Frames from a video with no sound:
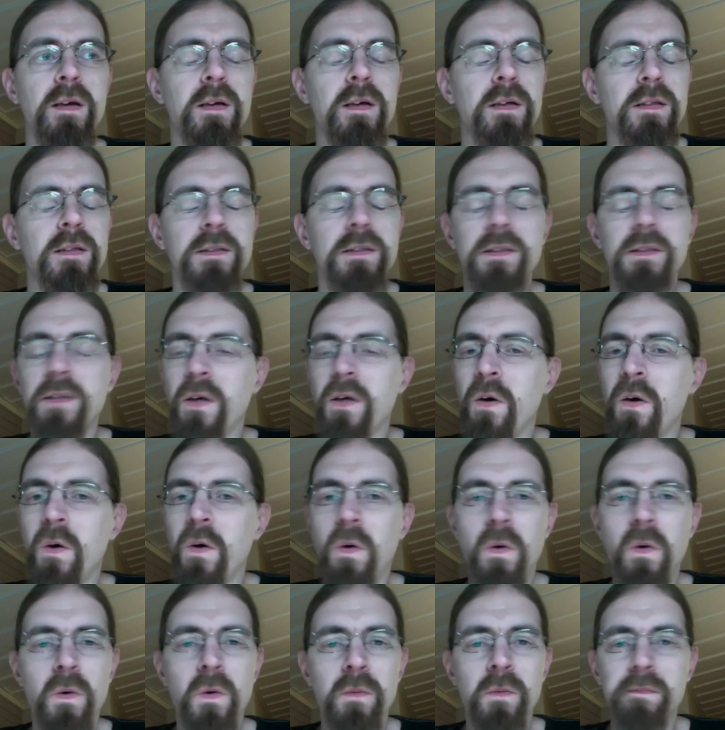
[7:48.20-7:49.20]

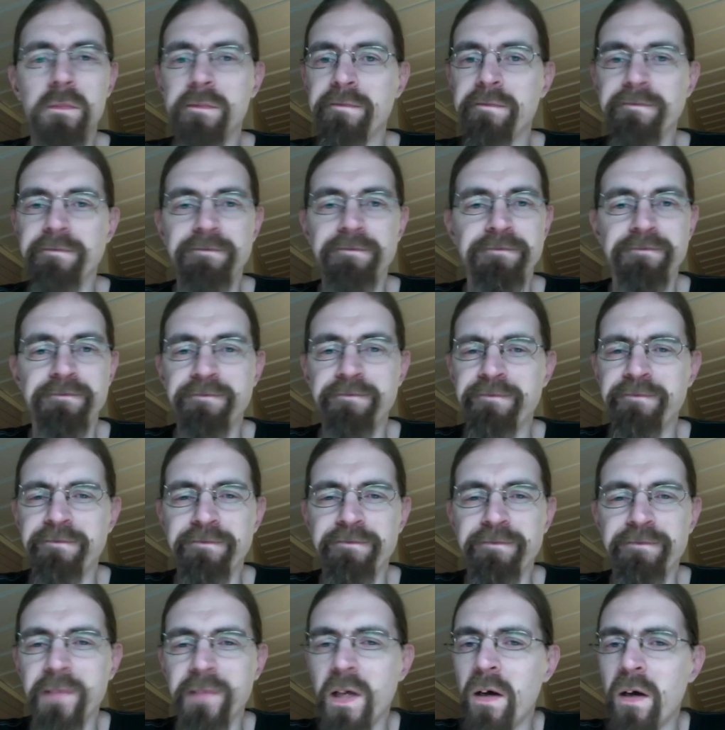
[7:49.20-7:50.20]
So,
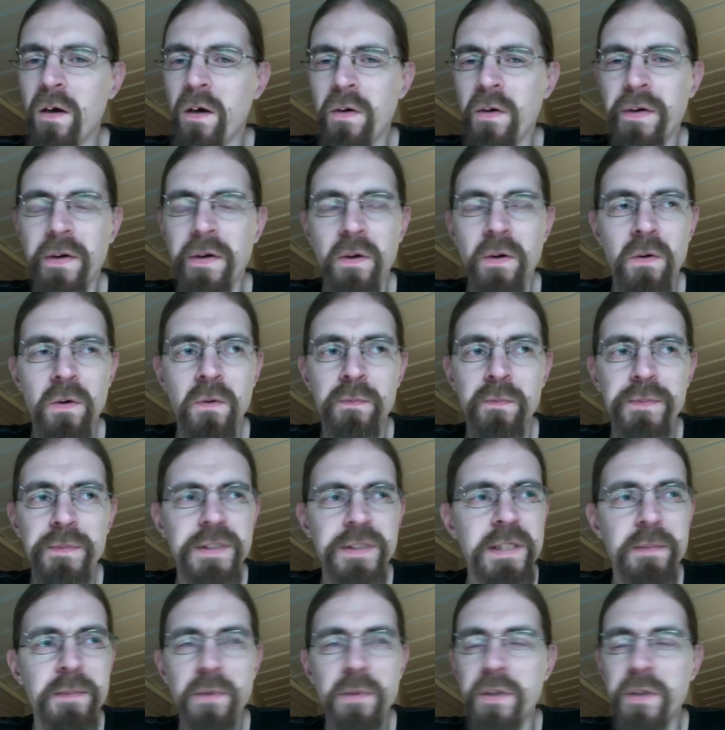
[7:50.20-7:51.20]
oh no,
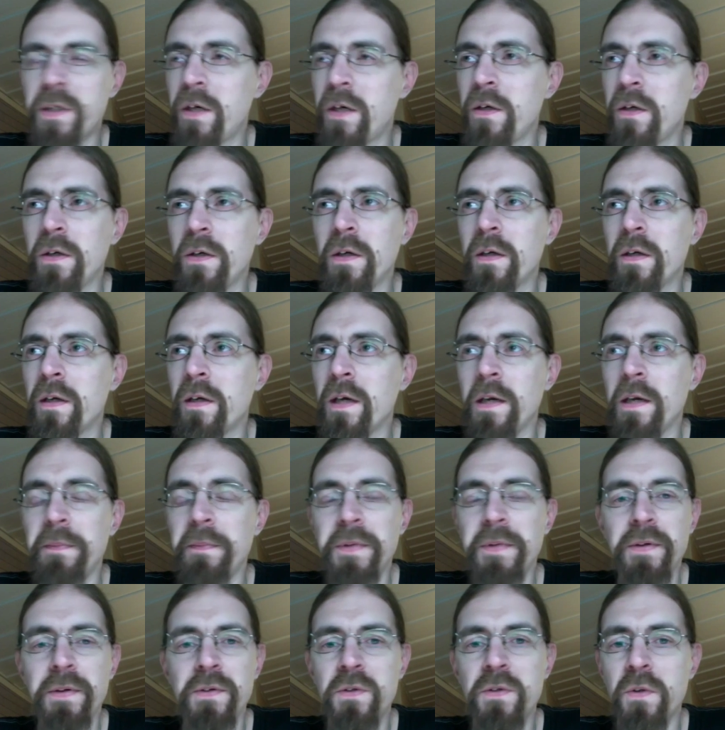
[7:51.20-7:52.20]
Seymour Duncan,
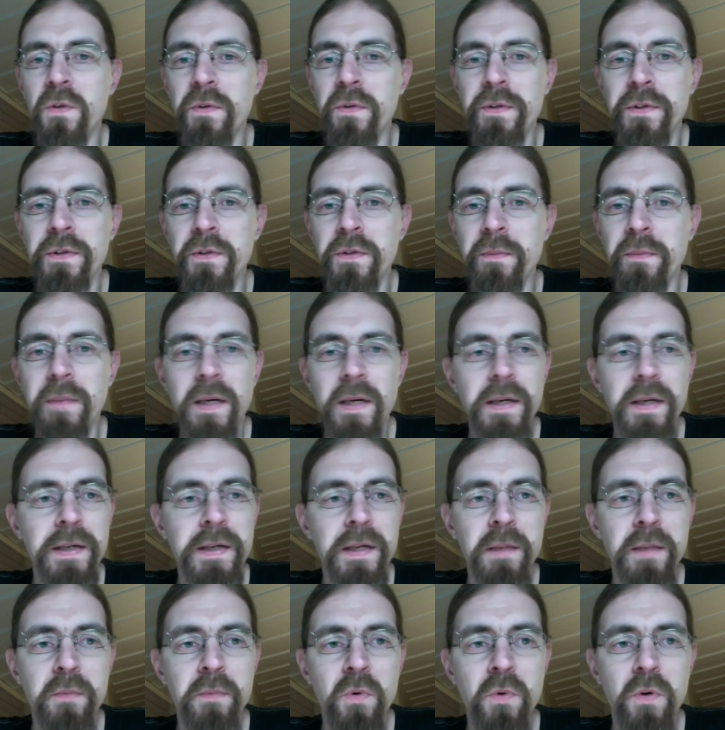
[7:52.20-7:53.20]
I'm not going to buy
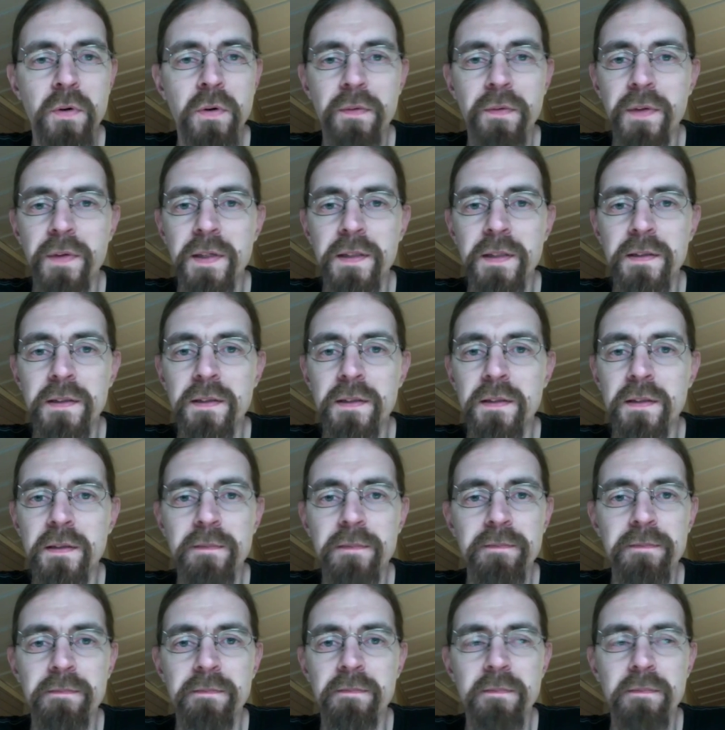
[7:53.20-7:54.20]
any more of this
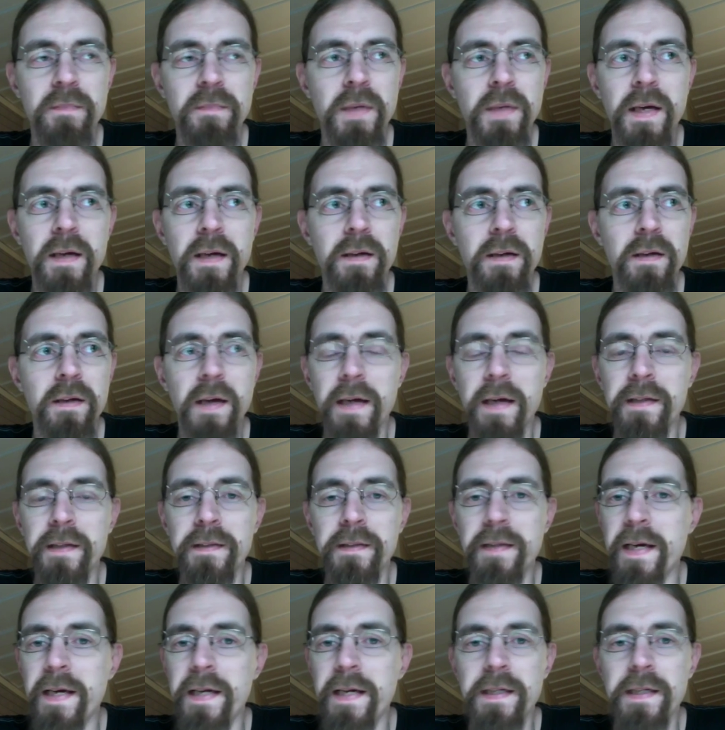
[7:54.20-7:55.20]

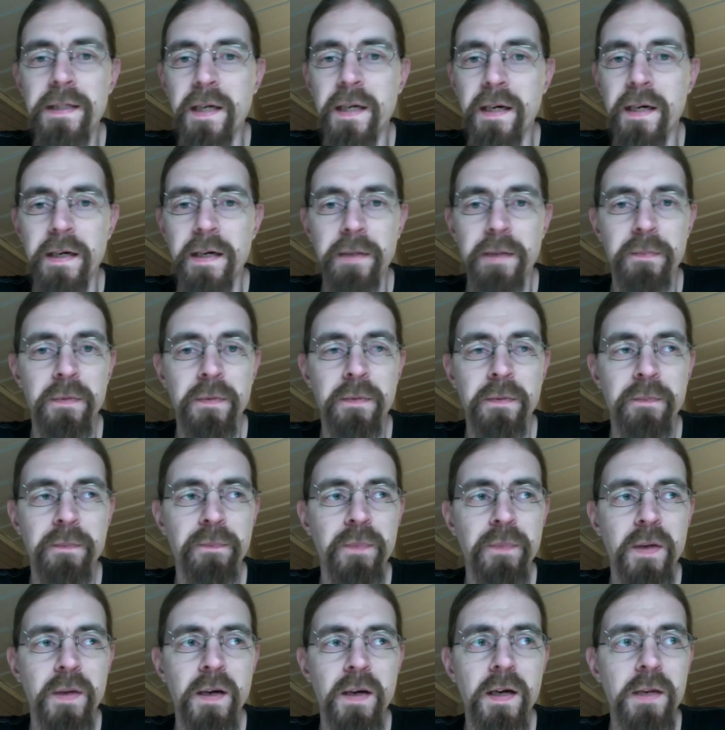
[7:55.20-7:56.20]
at any time.
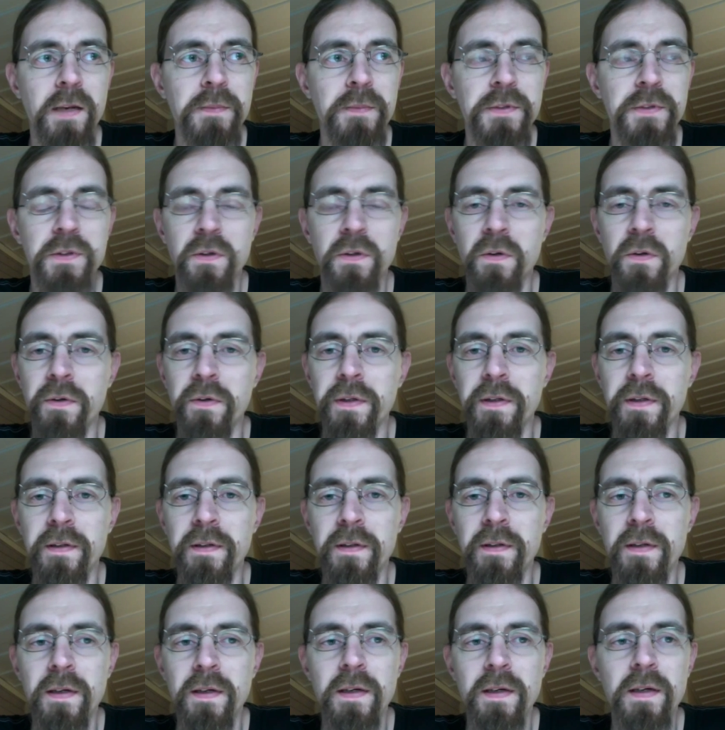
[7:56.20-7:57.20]
I'm sorry.
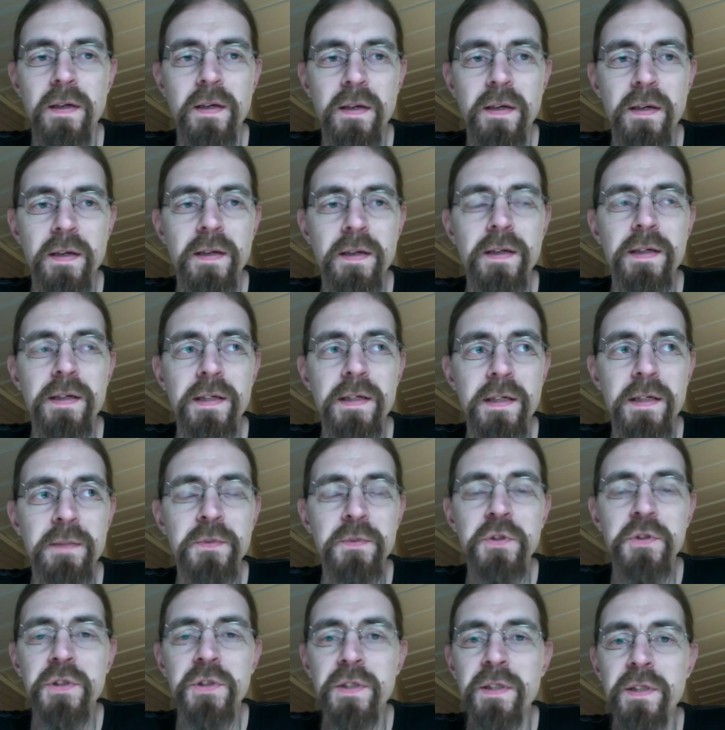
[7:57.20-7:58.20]

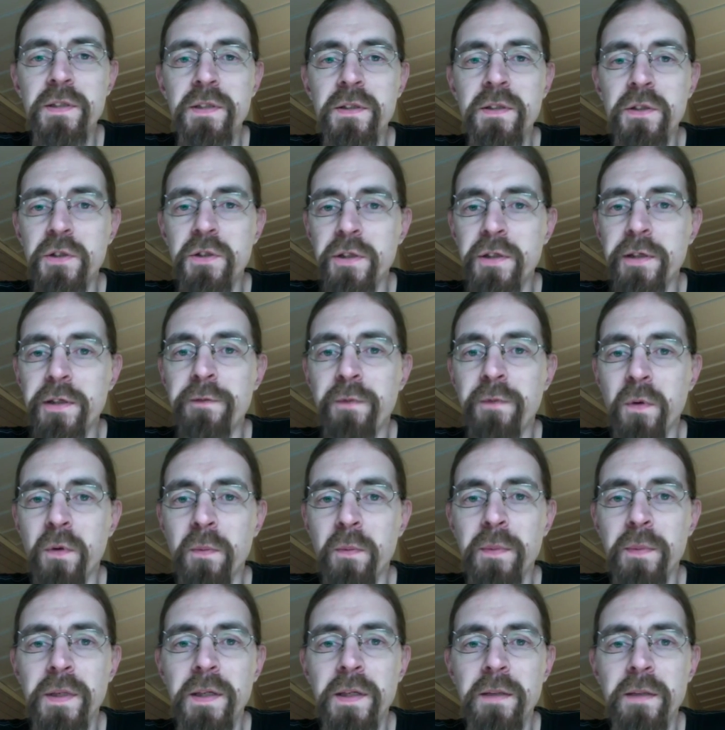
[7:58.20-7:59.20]
EMG is the shit for
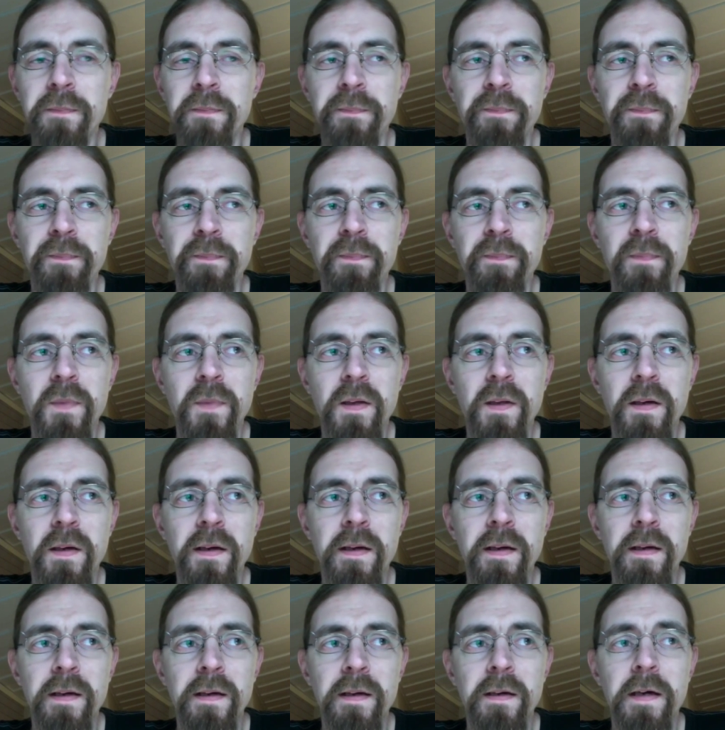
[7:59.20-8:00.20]
me.
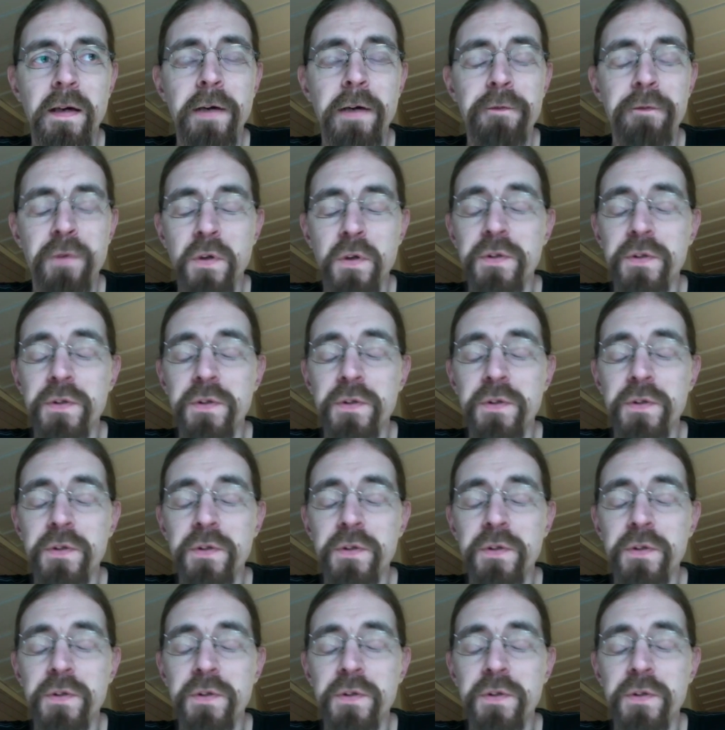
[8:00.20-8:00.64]
I first